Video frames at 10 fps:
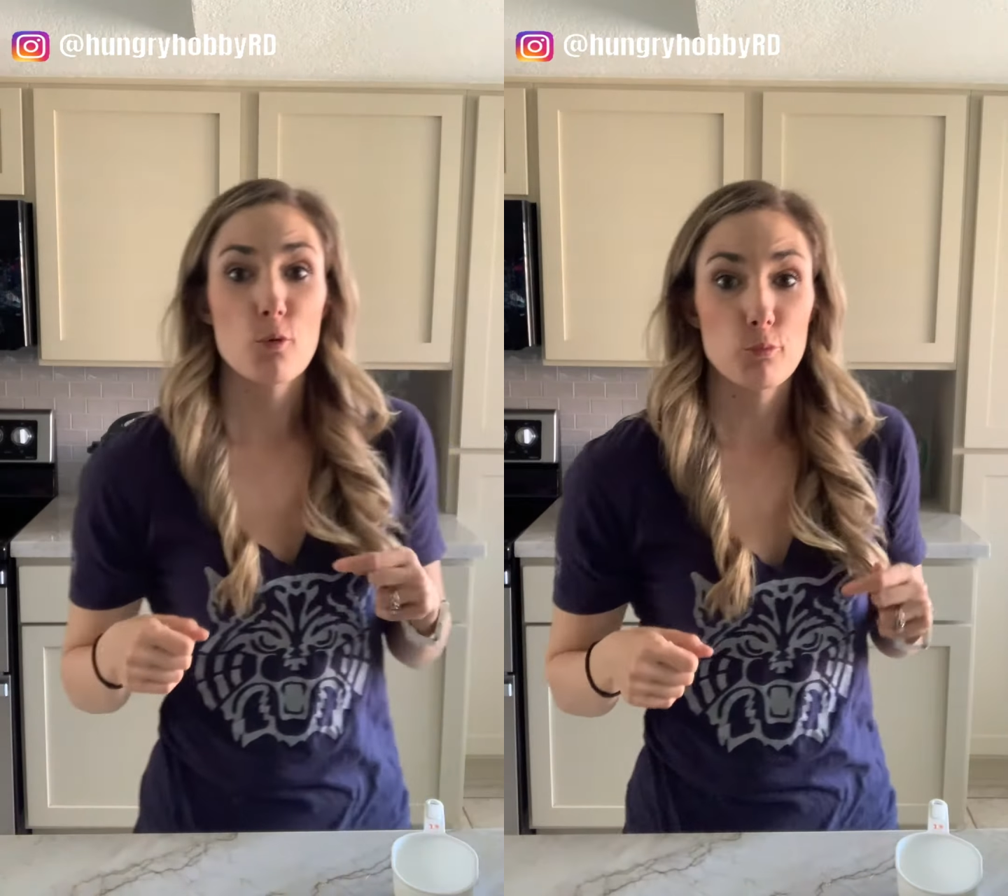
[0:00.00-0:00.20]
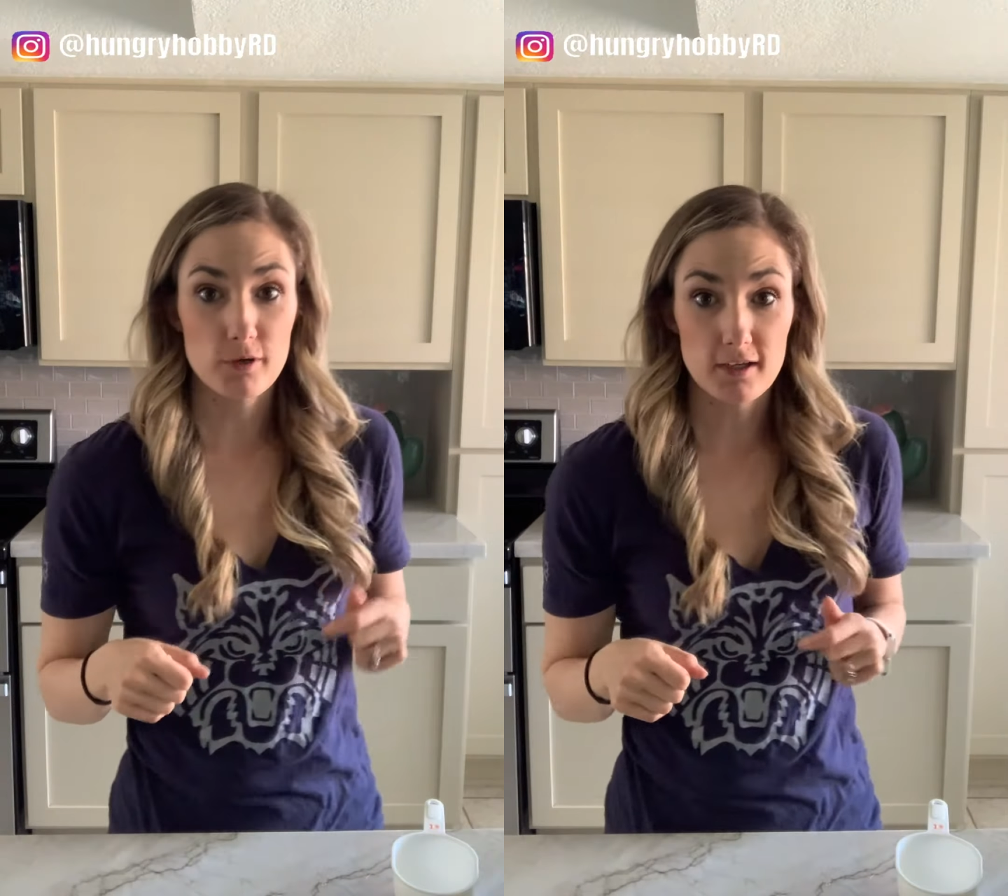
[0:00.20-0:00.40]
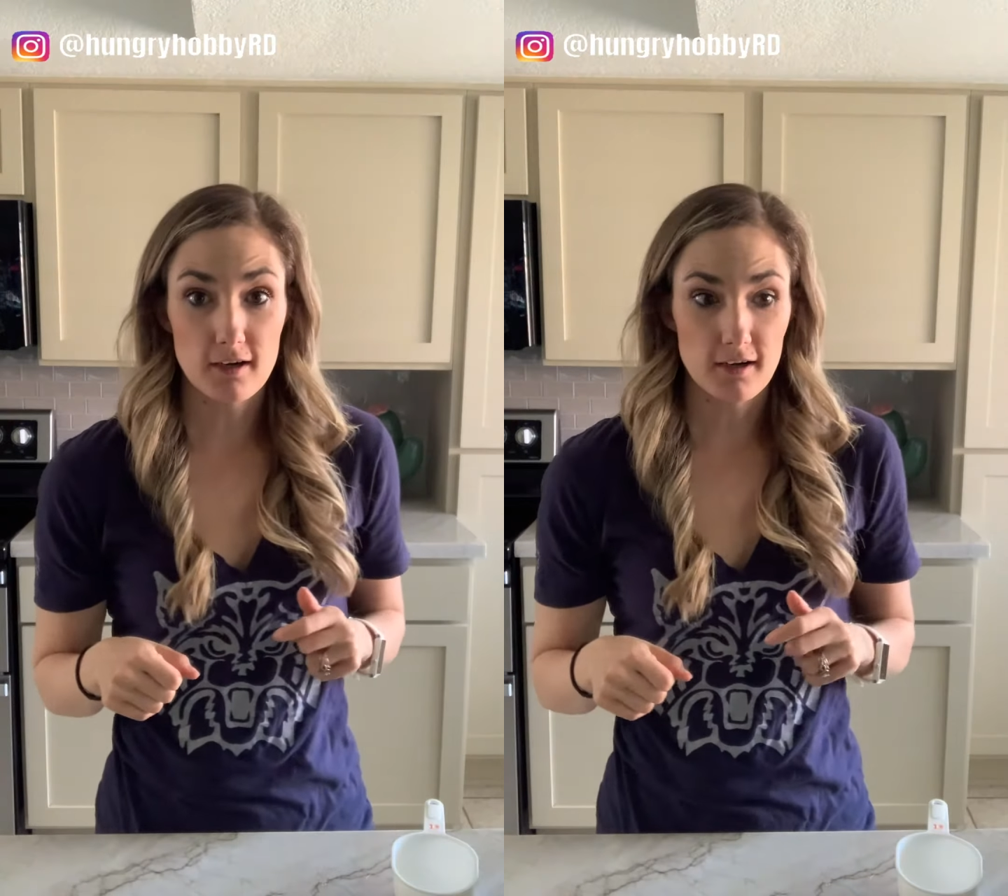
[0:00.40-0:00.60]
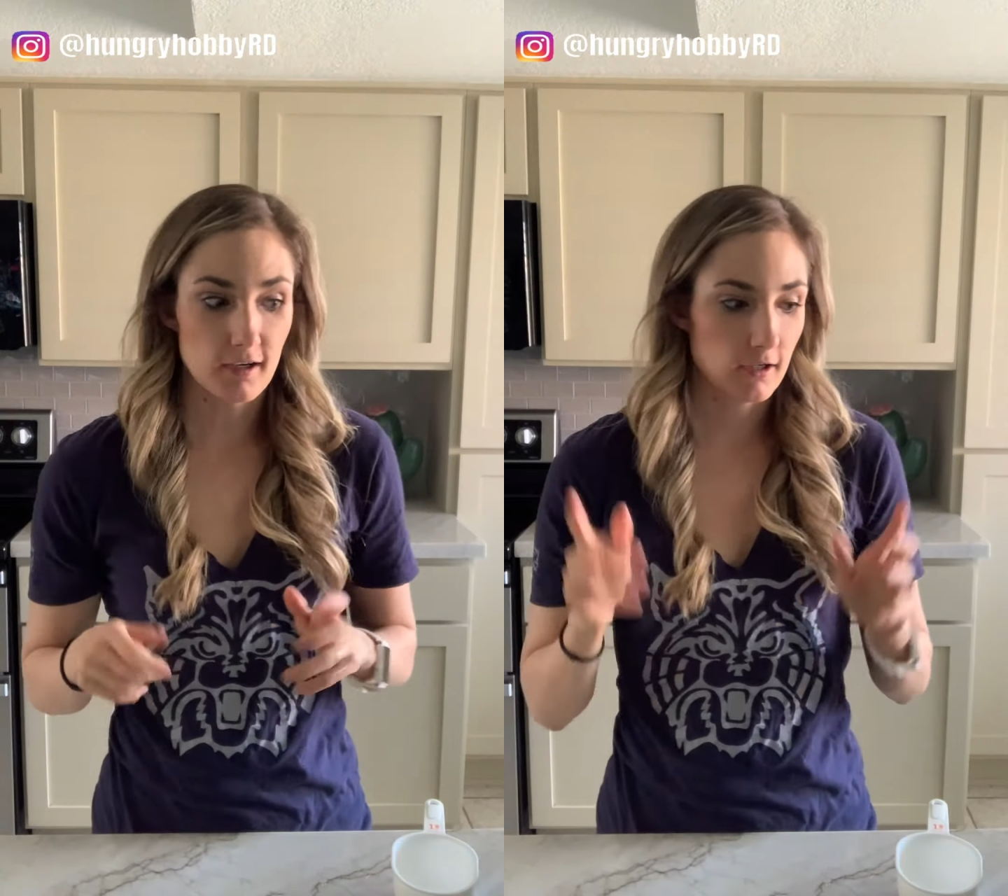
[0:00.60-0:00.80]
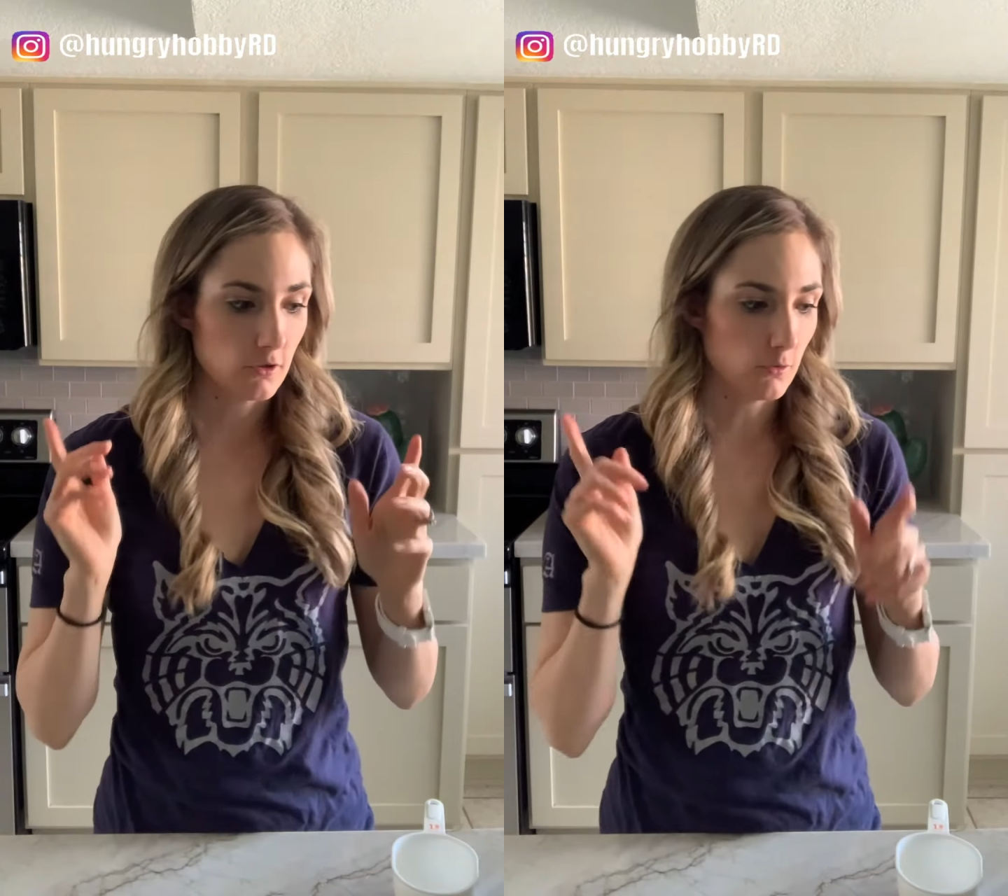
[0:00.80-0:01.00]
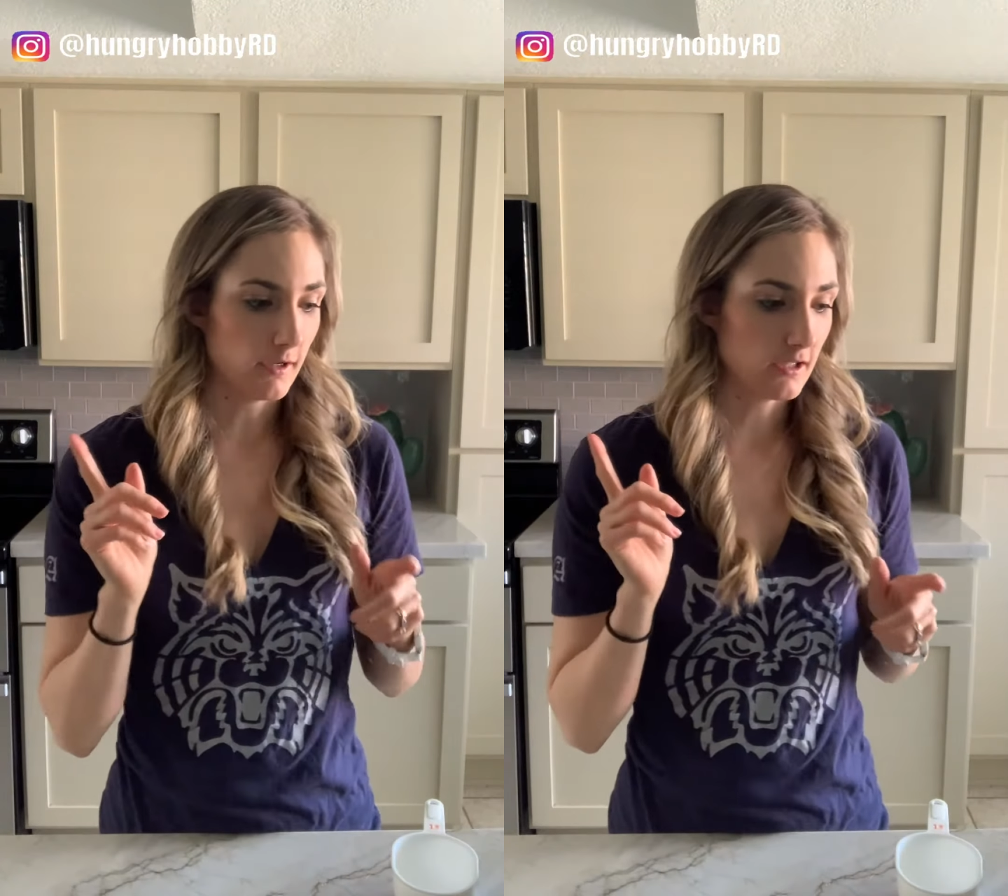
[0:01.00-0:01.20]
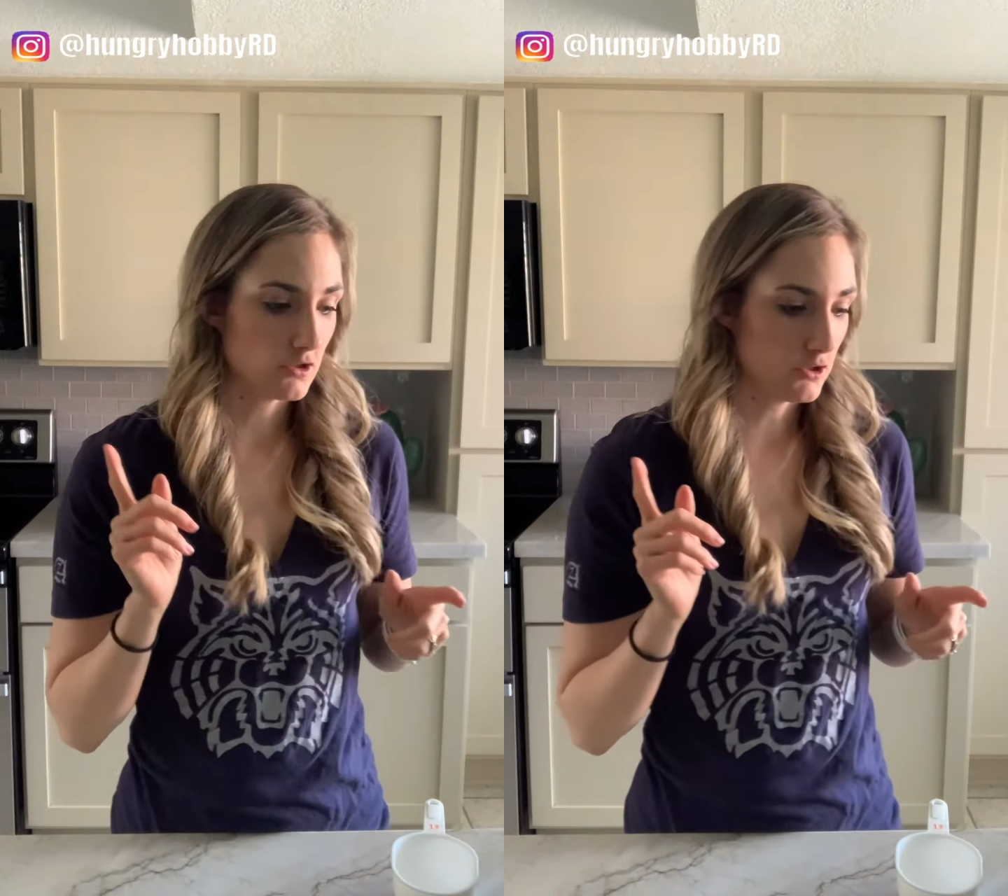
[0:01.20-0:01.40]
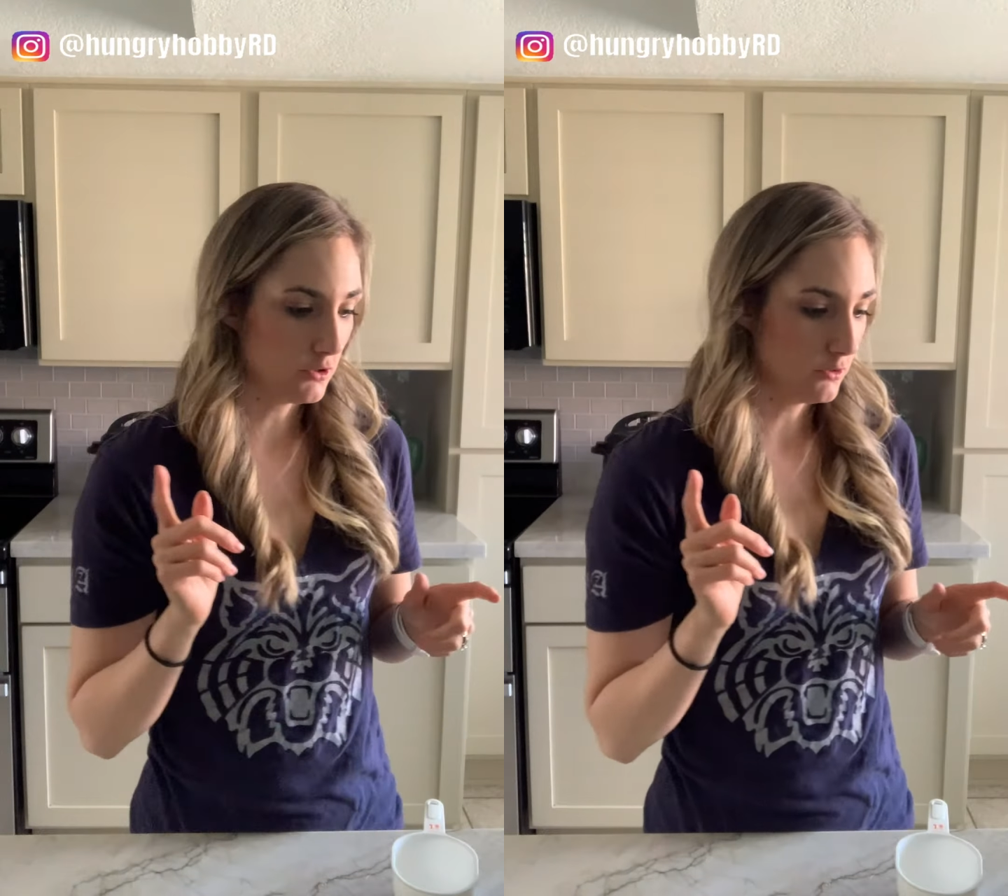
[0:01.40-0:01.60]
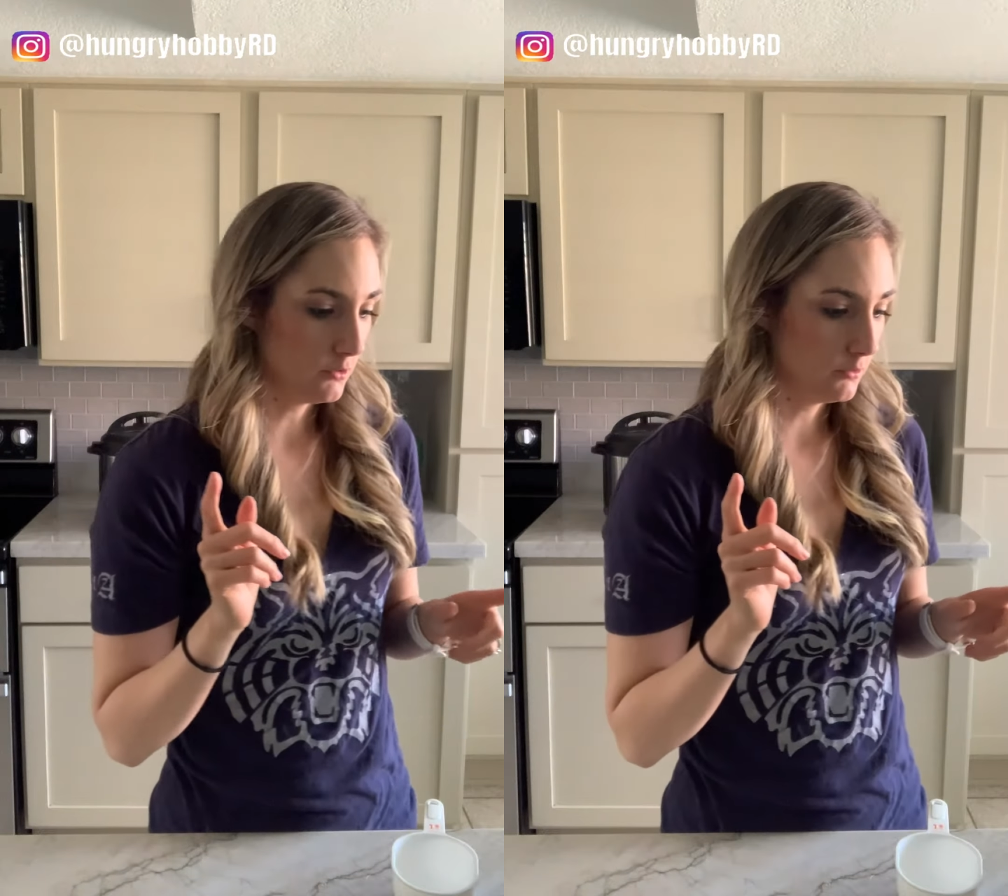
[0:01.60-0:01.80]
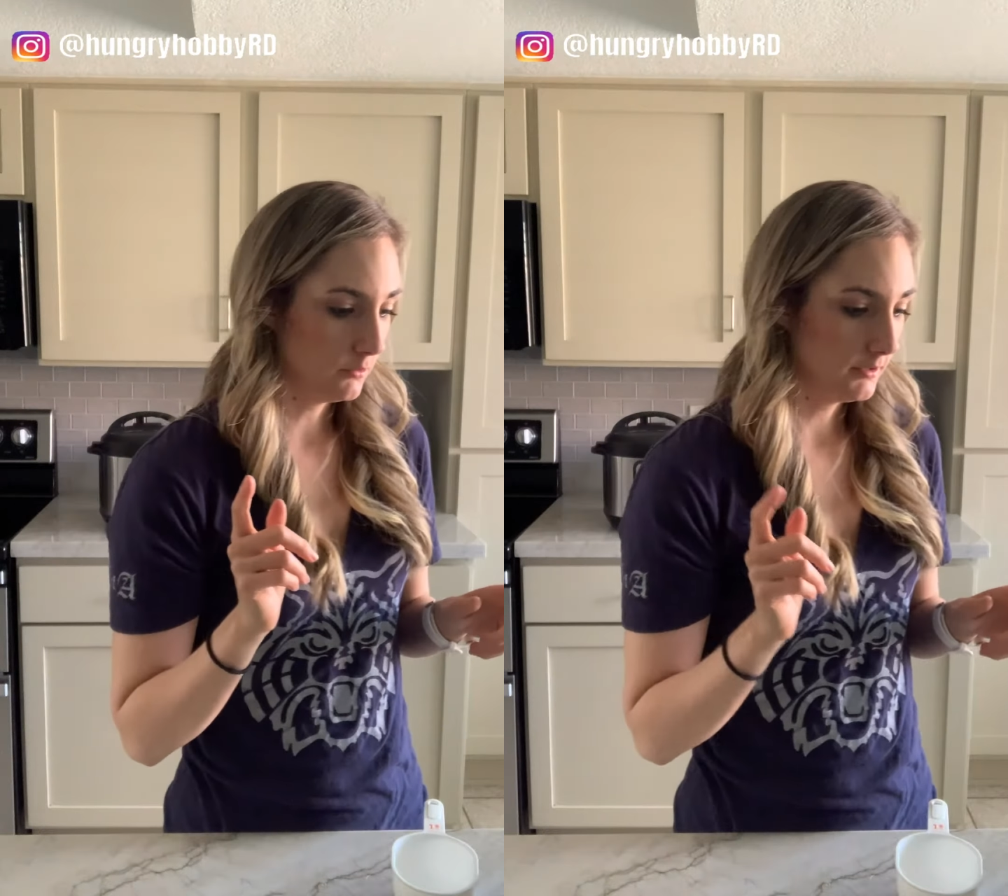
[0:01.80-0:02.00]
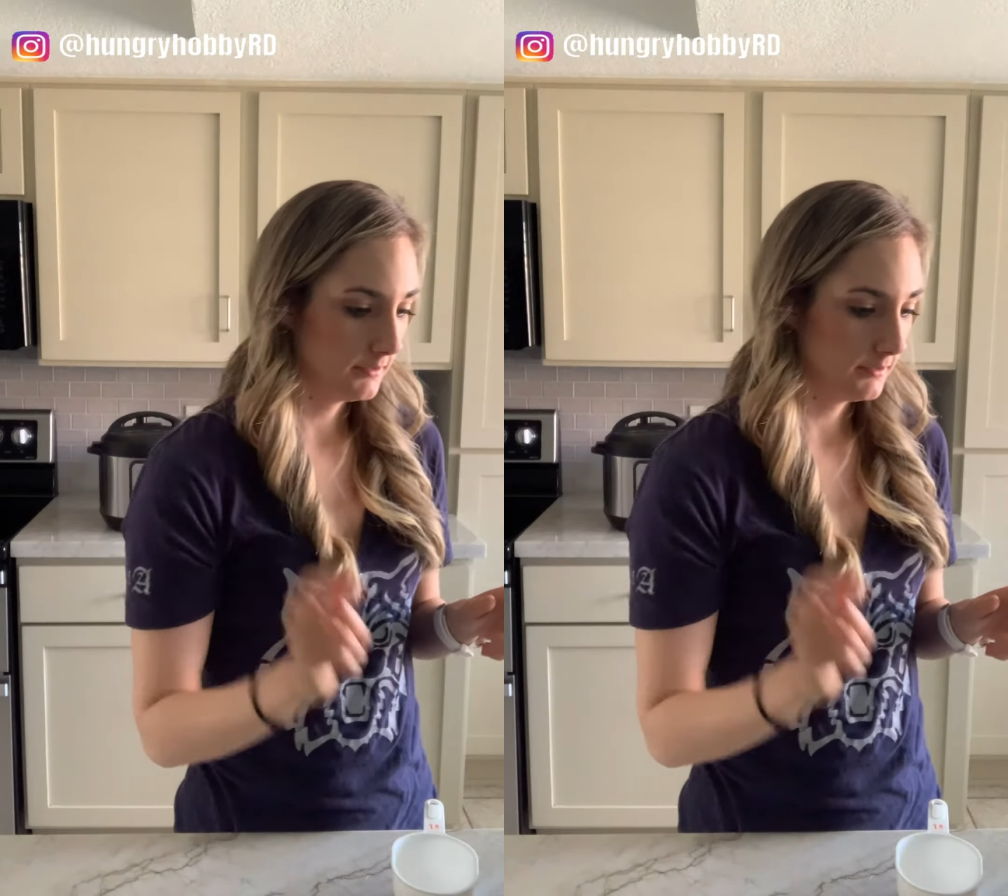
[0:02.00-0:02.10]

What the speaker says: we are going to